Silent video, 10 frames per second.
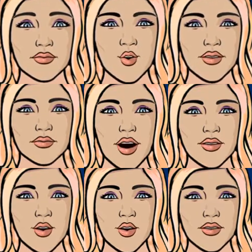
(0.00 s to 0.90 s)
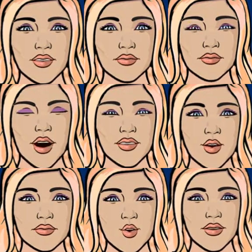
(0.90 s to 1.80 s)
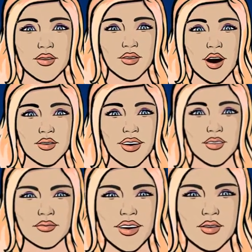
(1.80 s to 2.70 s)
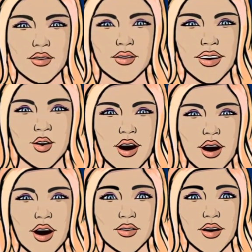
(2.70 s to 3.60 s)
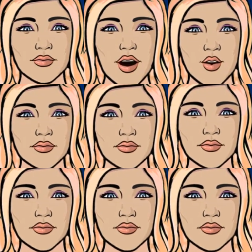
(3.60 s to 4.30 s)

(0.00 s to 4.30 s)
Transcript: Well my friends, I hope you've enjoyed this brief video about Neymar.